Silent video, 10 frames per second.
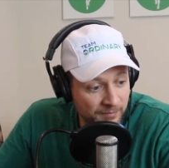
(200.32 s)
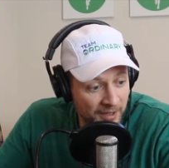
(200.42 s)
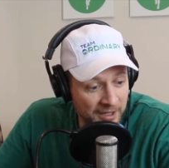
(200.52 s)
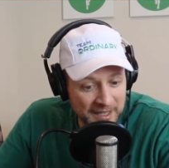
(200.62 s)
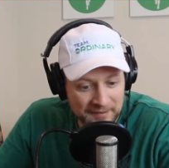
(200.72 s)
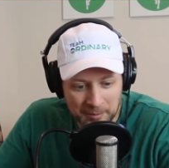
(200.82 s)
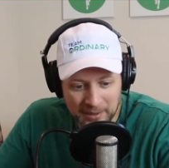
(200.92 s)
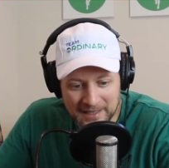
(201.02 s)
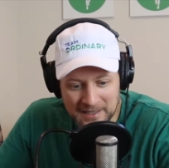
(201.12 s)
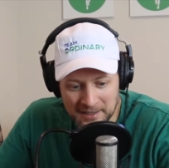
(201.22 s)
I'm going to have to
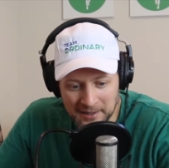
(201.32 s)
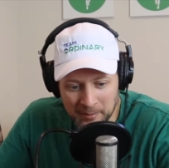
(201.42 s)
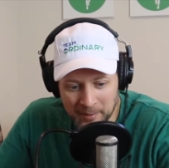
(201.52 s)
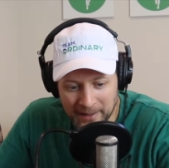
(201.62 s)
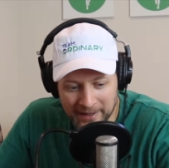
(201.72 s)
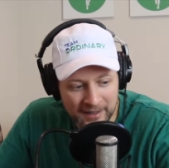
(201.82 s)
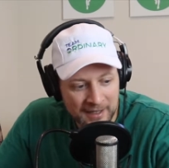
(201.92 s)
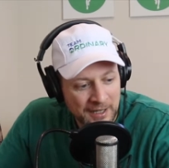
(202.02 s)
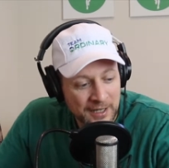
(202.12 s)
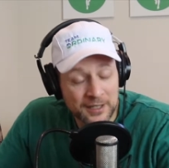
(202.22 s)
plan this a little bit better.
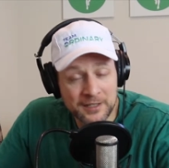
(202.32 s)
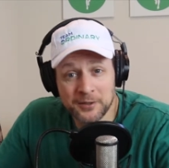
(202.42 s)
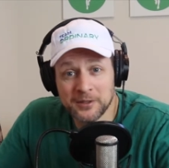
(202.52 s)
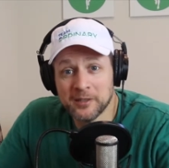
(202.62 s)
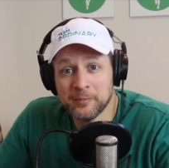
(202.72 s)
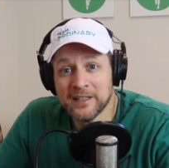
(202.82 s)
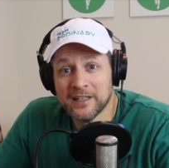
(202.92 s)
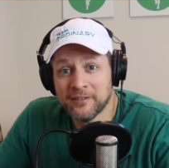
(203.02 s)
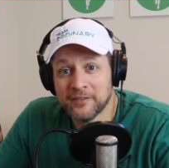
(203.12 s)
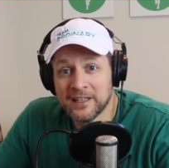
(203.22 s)
So let's do a little bit
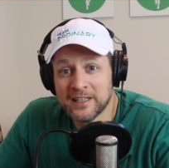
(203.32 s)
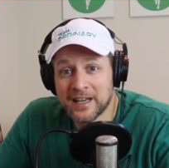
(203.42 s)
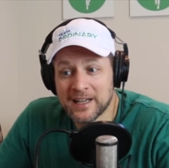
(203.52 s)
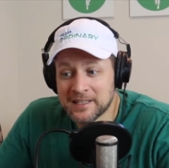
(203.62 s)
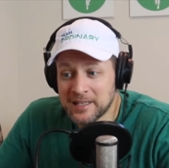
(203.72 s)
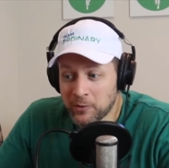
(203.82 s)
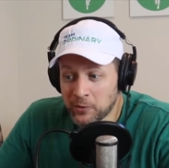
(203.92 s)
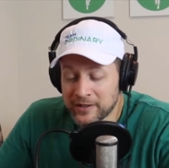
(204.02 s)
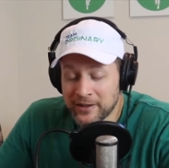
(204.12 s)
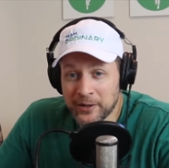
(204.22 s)
of the Team
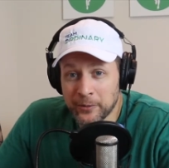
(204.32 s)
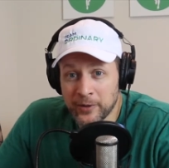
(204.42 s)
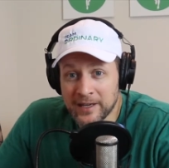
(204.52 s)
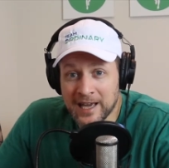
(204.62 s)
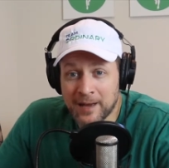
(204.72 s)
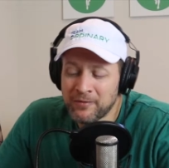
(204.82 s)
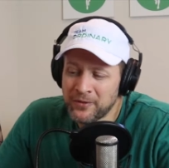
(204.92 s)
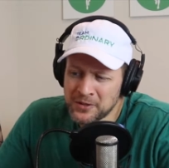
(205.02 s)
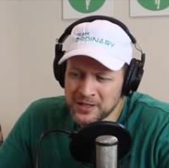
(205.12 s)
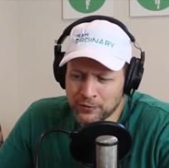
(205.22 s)
Ordinary recap.
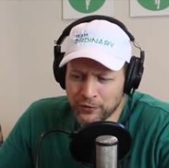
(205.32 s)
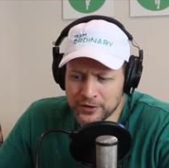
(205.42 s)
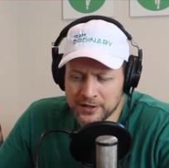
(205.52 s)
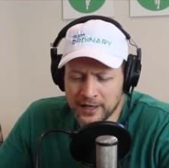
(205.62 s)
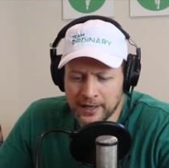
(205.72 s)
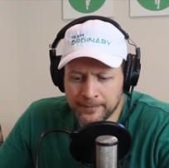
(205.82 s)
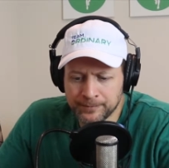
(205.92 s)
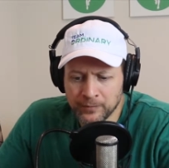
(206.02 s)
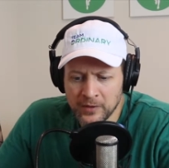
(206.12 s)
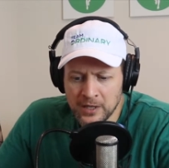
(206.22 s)
First things first,
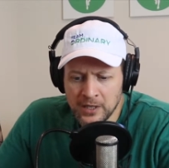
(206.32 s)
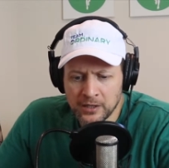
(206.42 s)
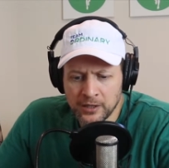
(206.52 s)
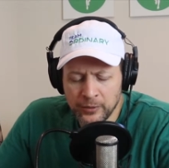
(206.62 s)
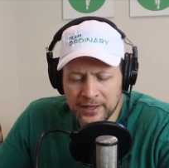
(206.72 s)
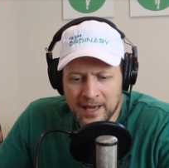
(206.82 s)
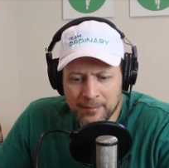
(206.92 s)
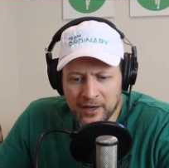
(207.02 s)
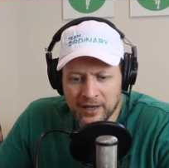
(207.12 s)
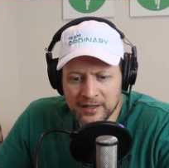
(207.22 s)
little
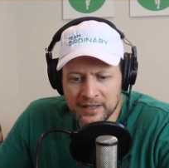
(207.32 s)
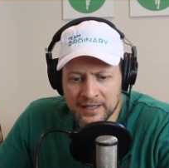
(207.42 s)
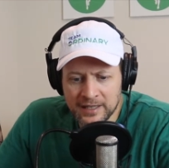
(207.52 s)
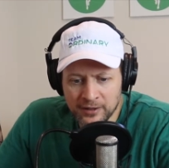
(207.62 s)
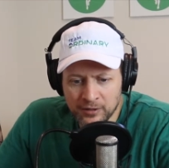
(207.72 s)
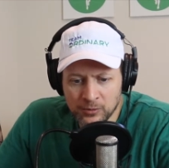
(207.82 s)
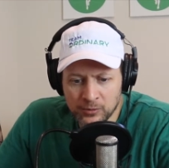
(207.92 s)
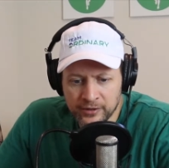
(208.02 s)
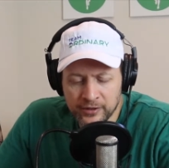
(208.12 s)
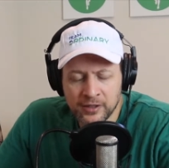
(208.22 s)
recap on the gear
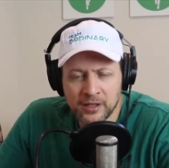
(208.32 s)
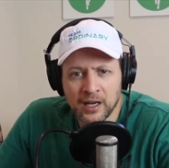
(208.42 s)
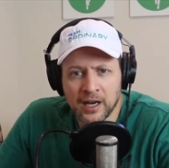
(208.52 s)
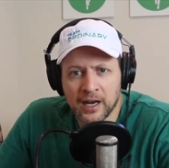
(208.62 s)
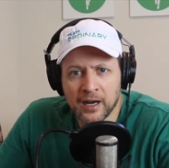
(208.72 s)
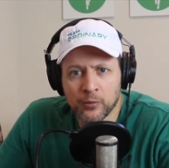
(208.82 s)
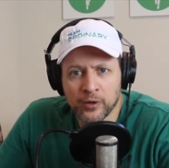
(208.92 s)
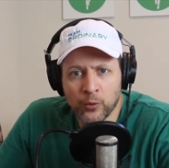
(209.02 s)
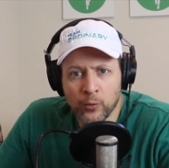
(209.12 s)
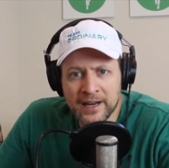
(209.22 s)
order.
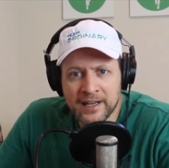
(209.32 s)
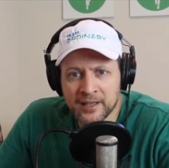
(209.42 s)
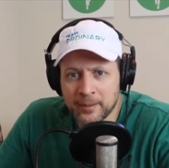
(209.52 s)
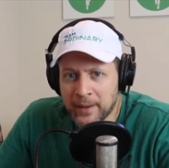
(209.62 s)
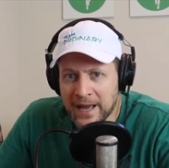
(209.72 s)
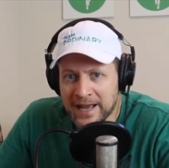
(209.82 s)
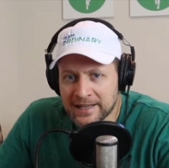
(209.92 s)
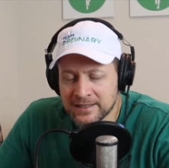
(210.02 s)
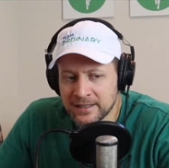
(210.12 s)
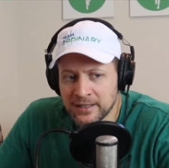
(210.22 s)
We're waiting on the bags,